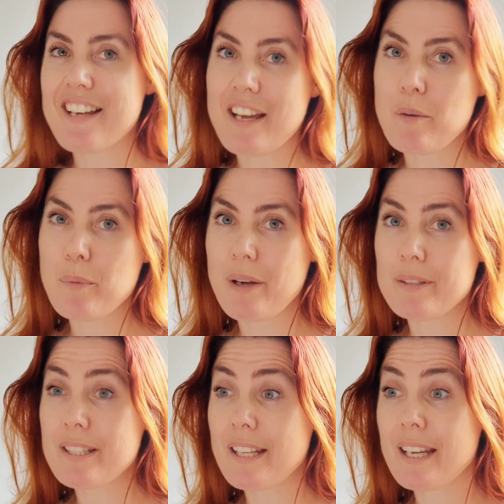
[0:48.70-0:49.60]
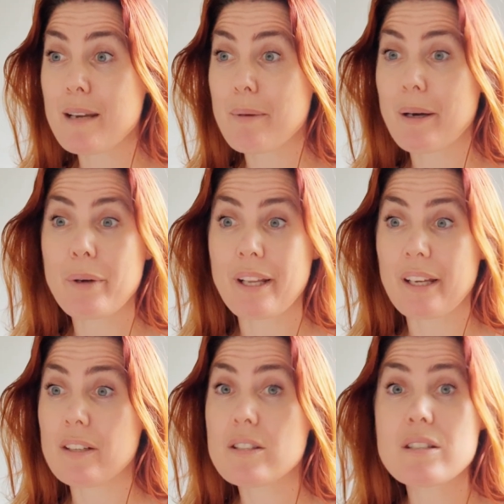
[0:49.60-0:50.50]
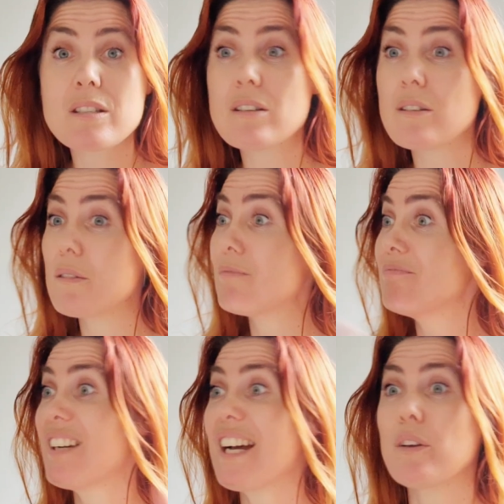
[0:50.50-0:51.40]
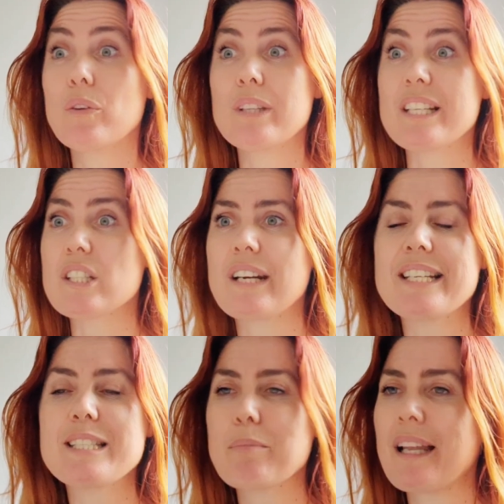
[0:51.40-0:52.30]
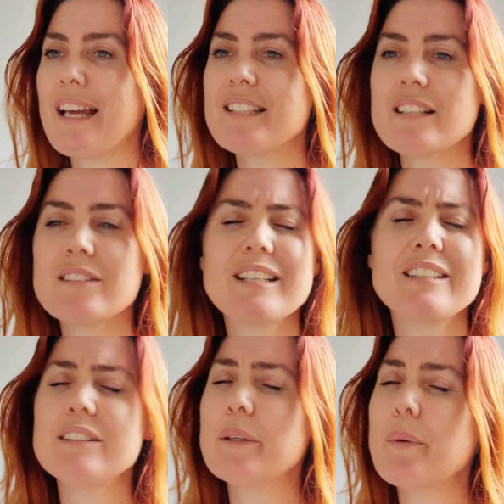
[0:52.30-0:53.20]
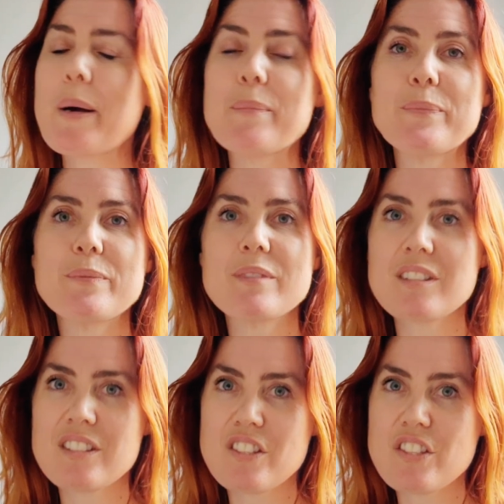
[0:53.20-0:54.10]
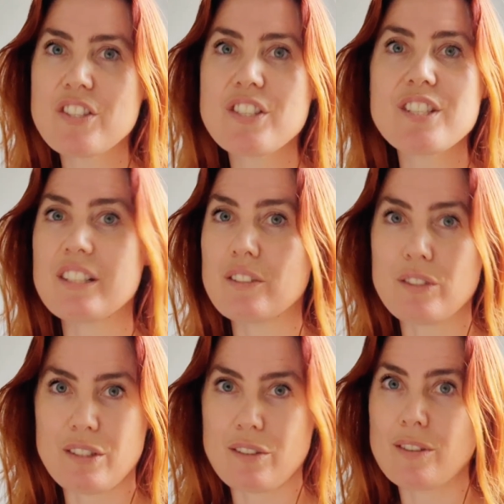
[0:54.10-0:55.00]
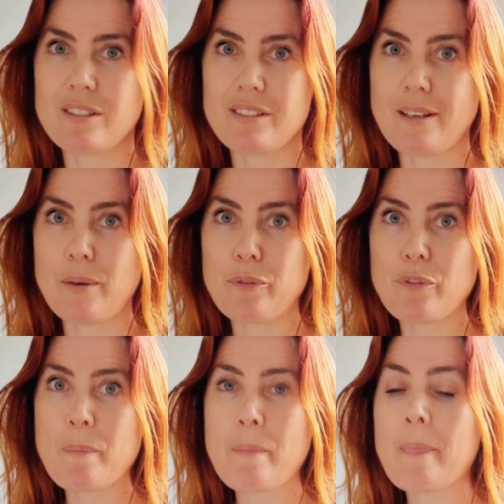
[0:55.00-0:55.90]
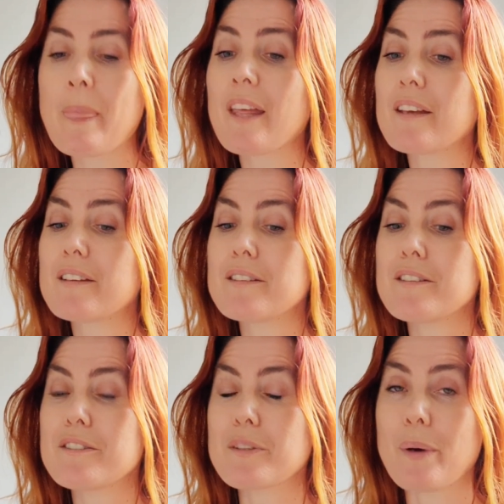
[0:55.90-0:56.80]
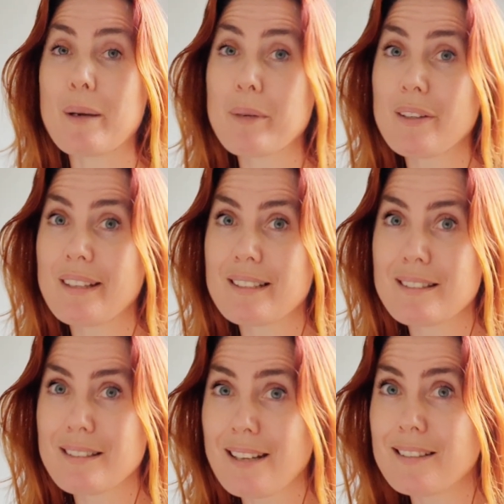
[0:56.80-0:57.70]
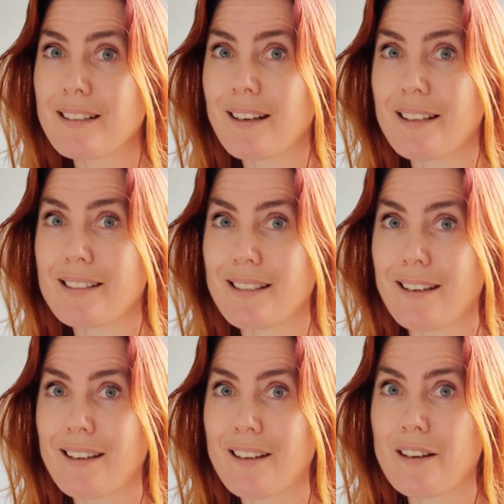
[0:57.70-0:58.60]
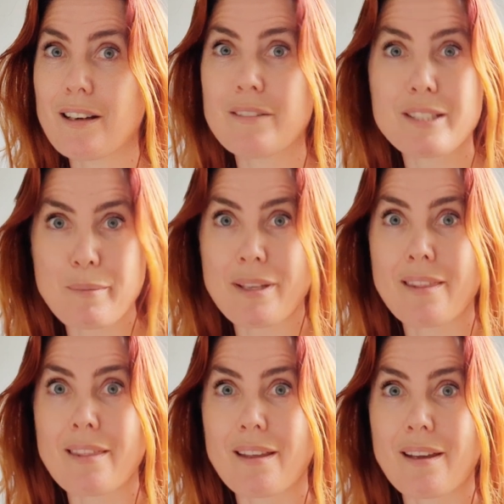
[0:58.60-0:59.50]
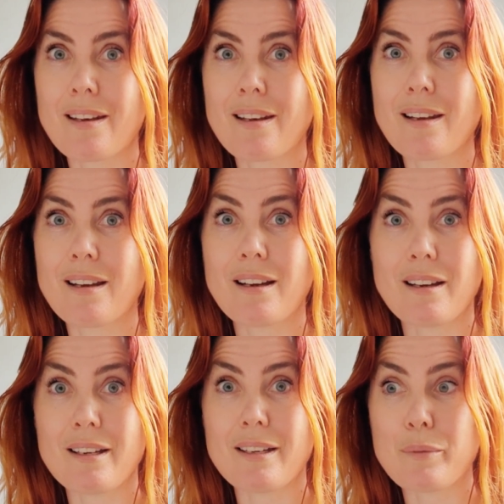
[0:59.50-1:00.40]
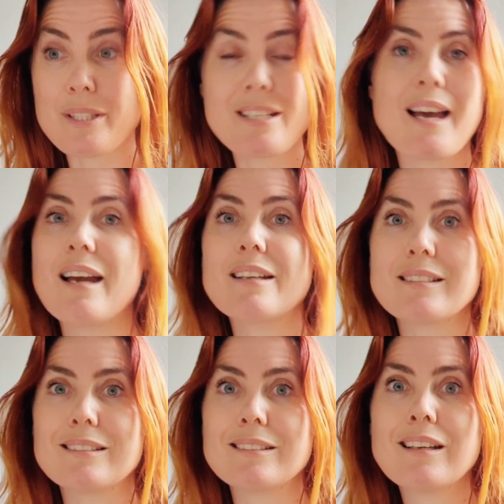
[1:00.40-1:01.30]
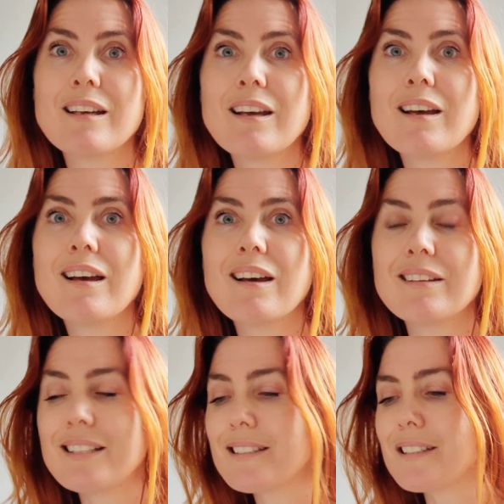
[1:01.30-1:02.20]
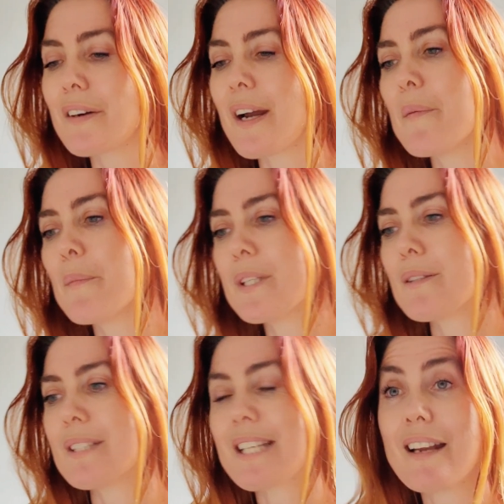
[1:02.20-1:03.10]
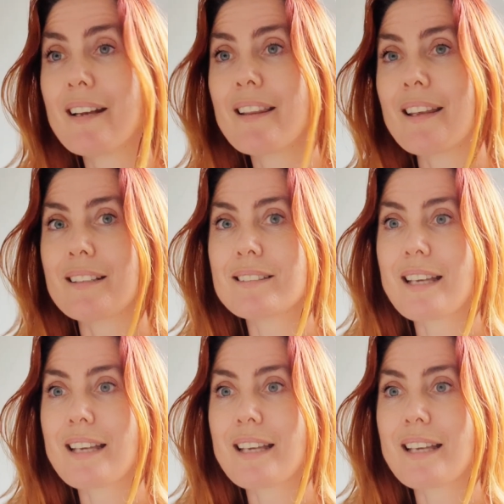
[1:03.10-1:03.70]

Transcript: And when I was thinking about what I could do, I had all these crazy plans, and I was like, you know what? Just introduce yourself. So I'm going to extend an idea of something that I was tagged in on Instagram, which is 8 things, 8